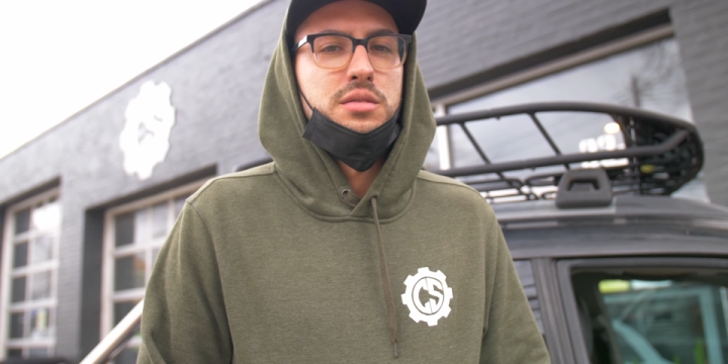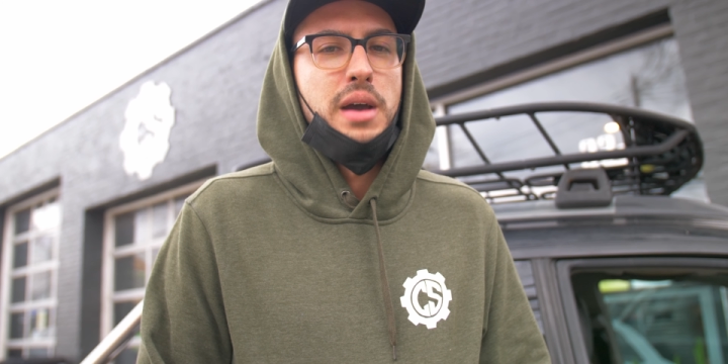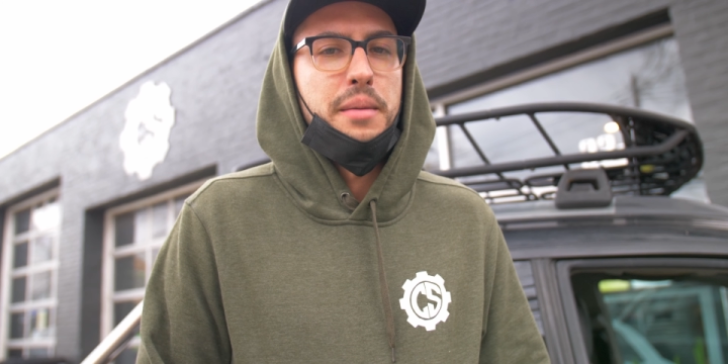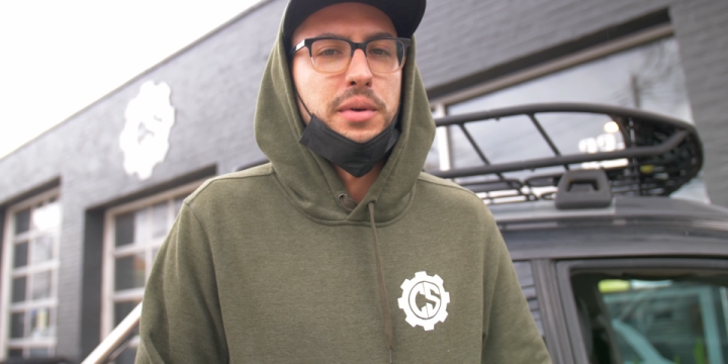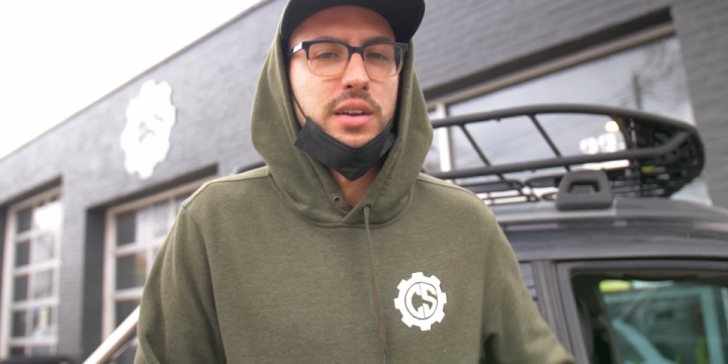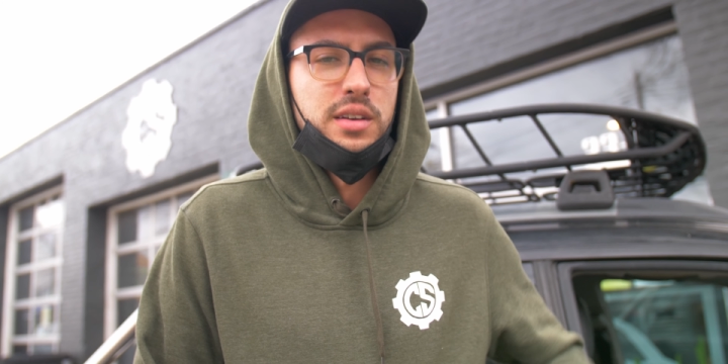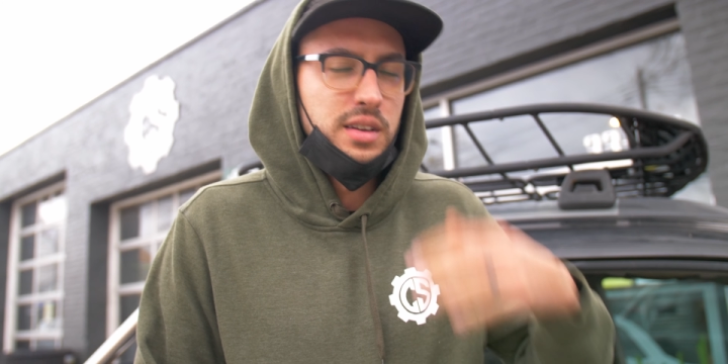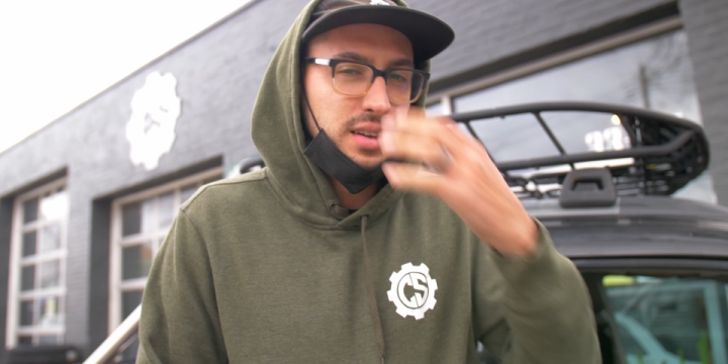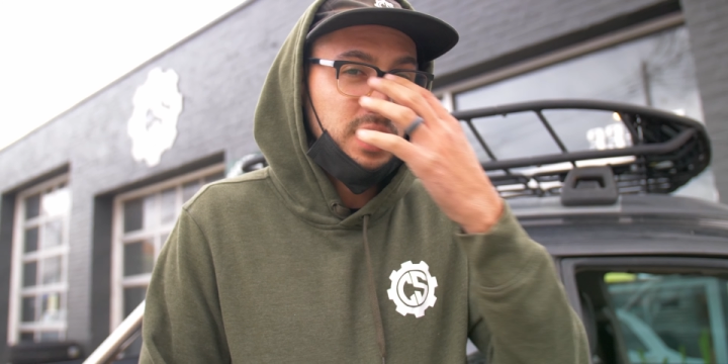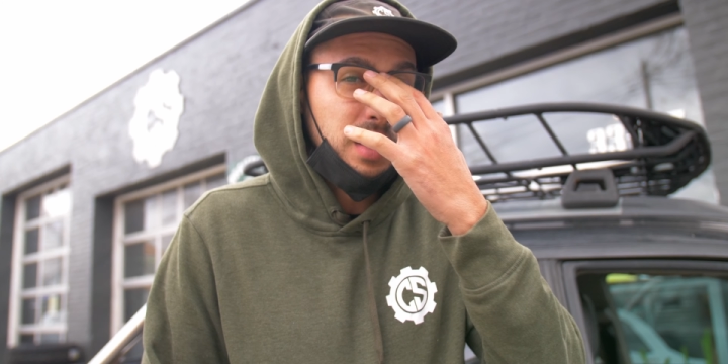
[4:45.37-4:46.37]
mapping
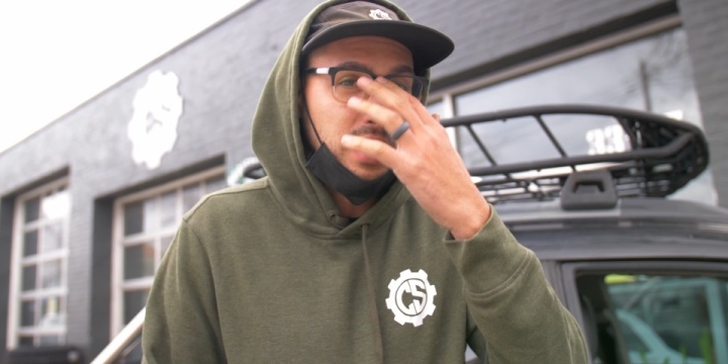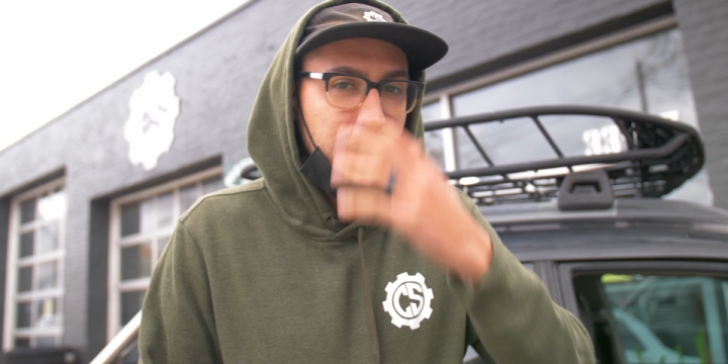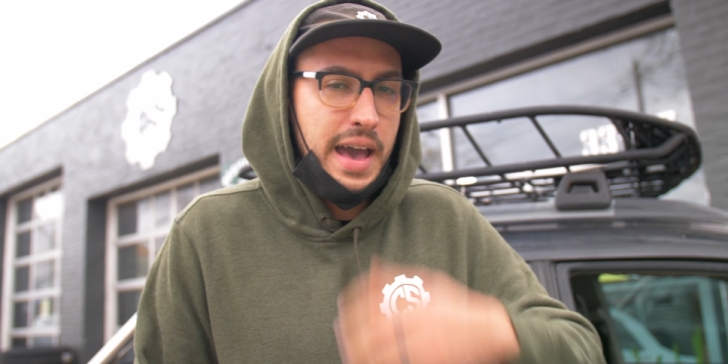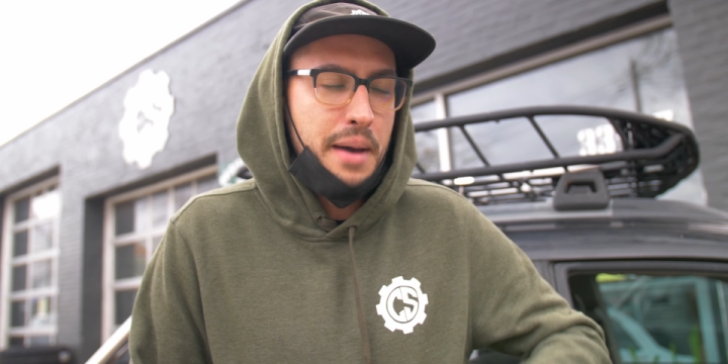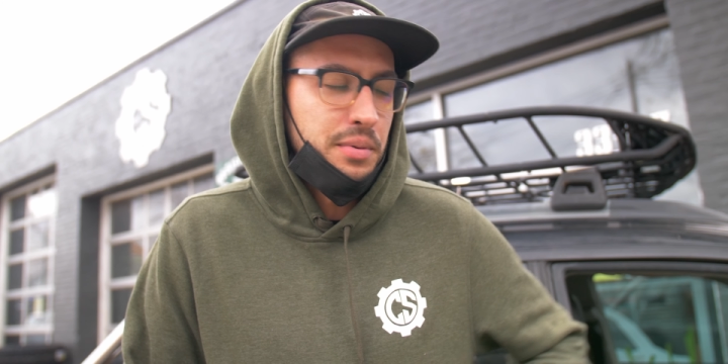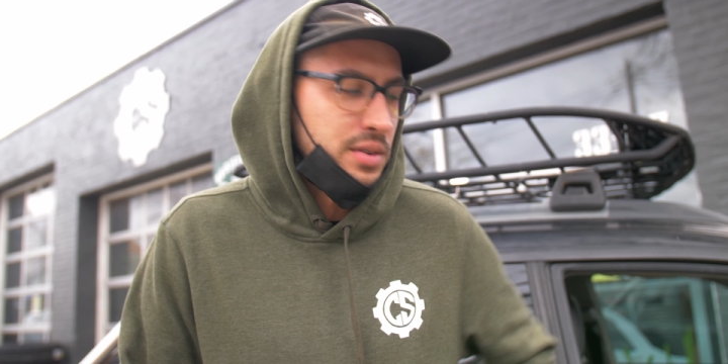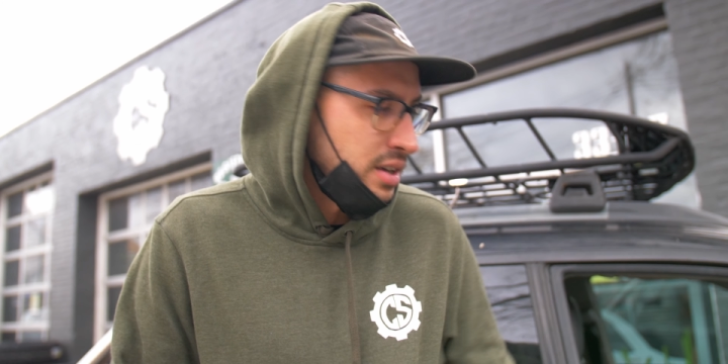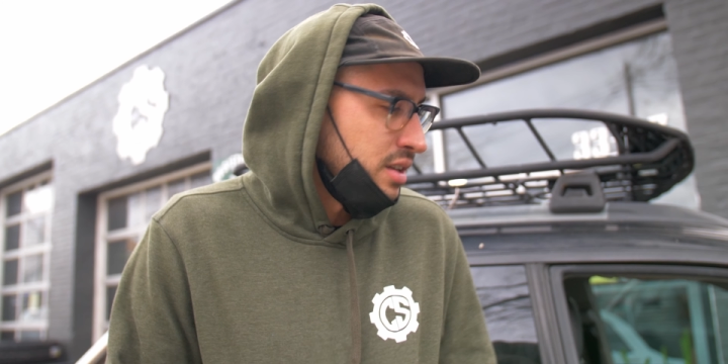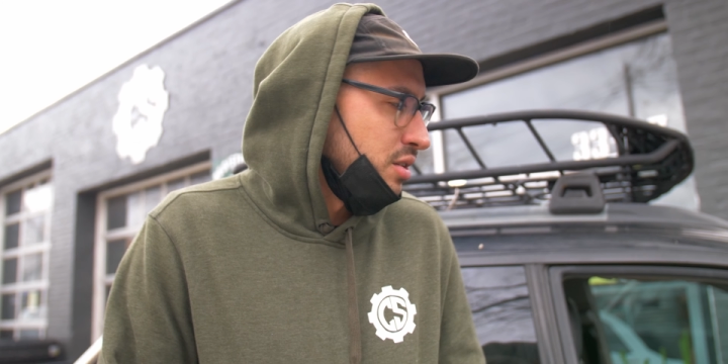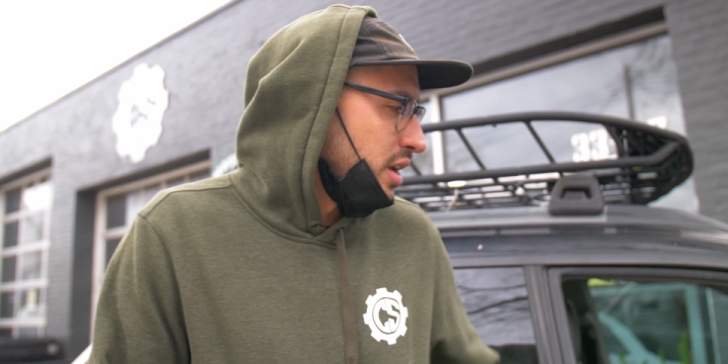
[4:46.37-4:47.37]
app,
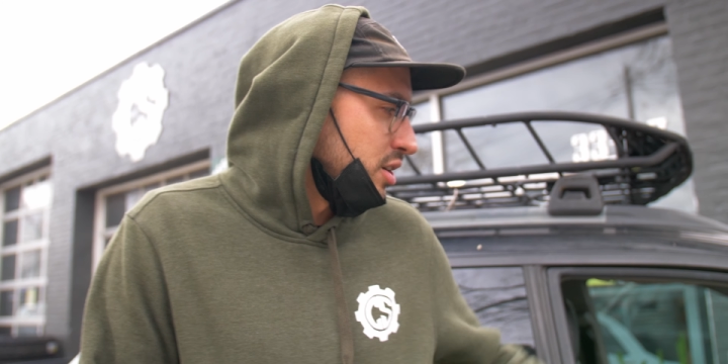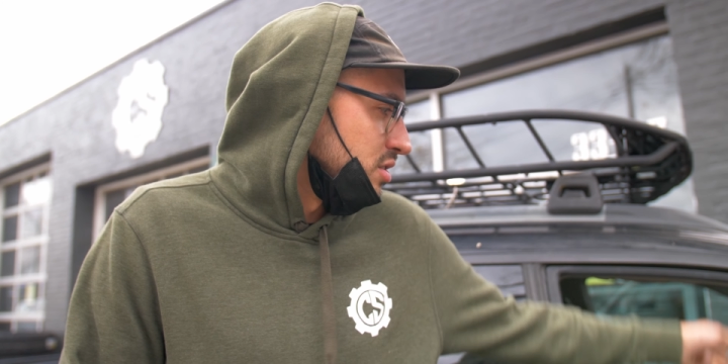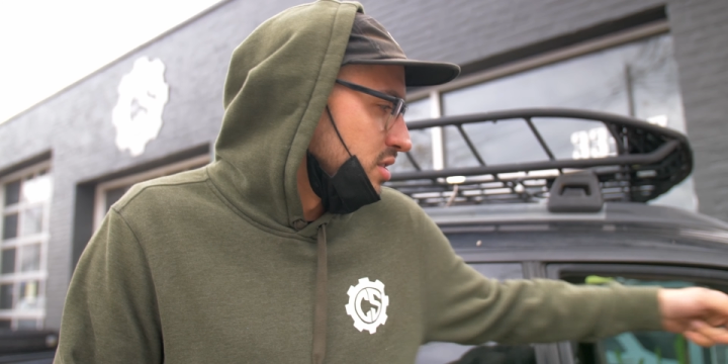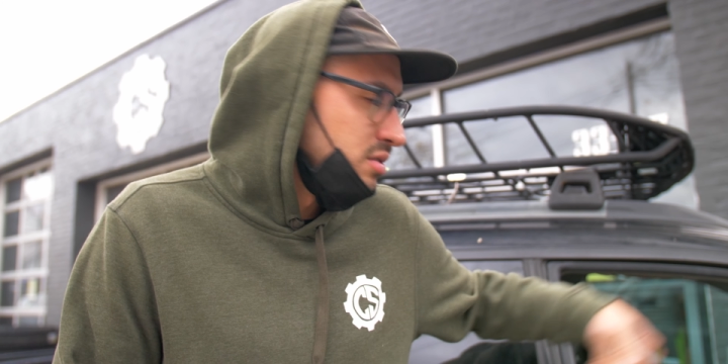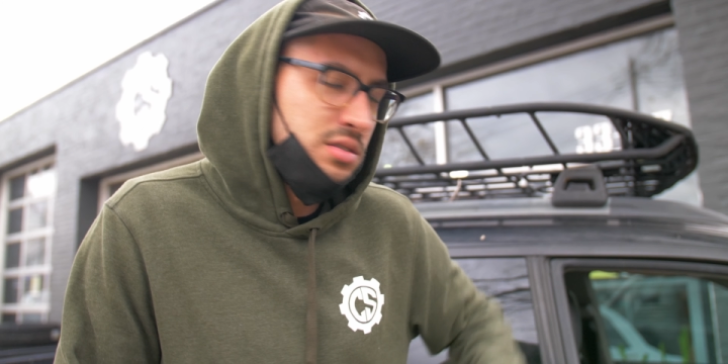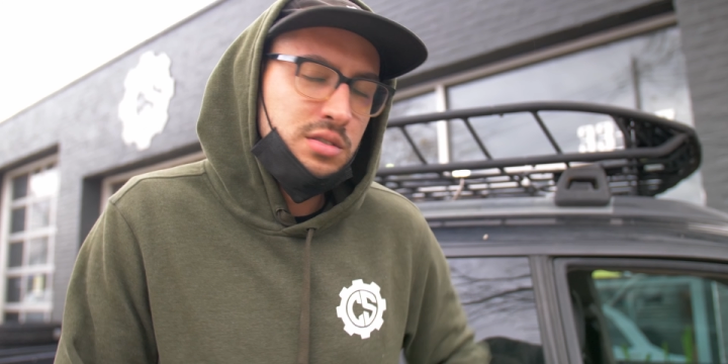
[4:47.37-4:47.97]
and you can actually